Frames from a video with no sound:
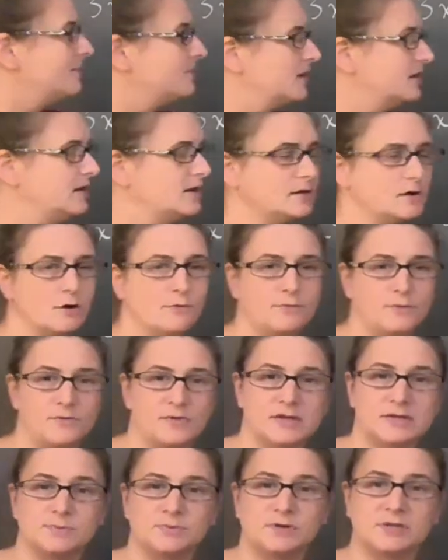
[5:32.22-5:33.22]
I'm going to go through
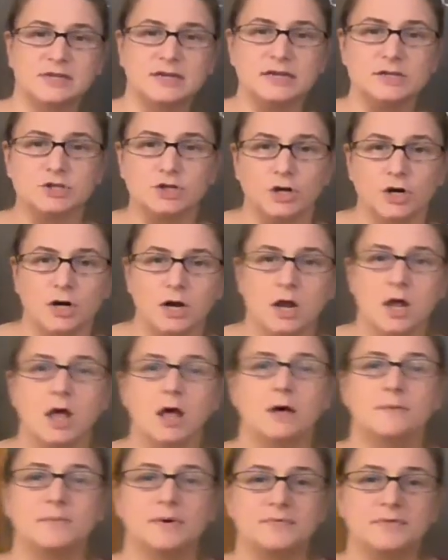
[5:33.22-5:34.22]
this procedure,
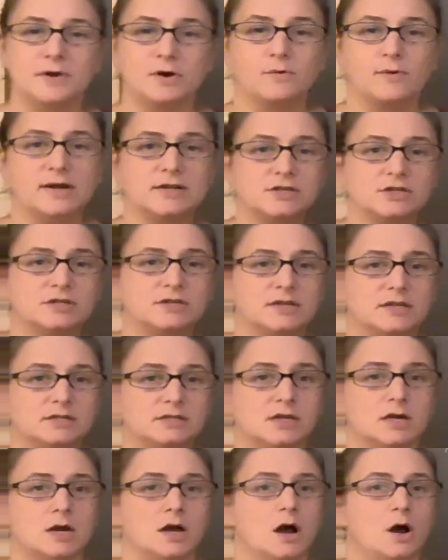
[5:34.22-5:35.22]
but the question
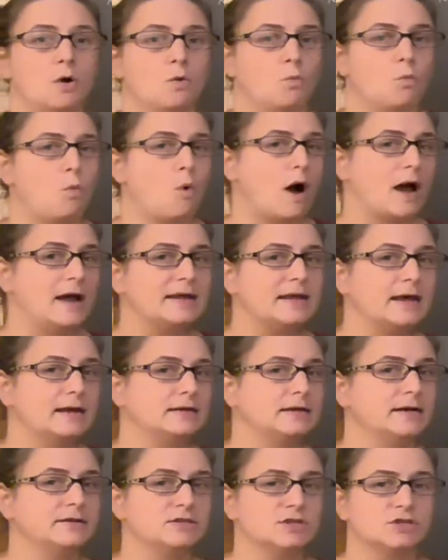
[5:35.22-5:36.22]
is, why can't
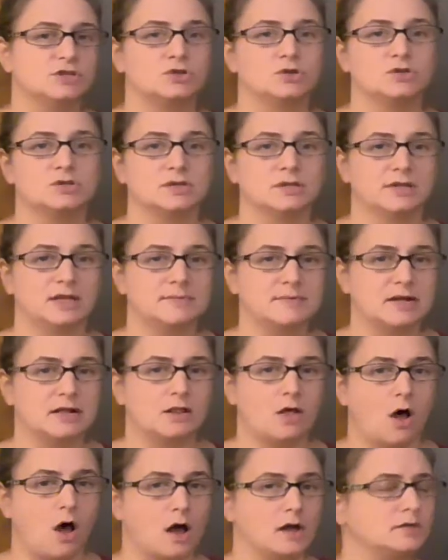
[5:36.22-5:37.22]
I just use the limit
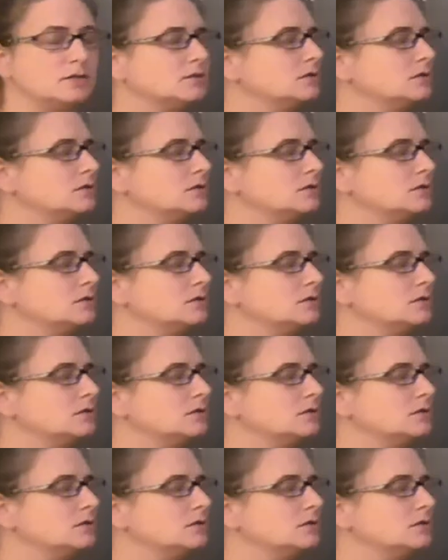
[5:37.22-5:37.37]
laws,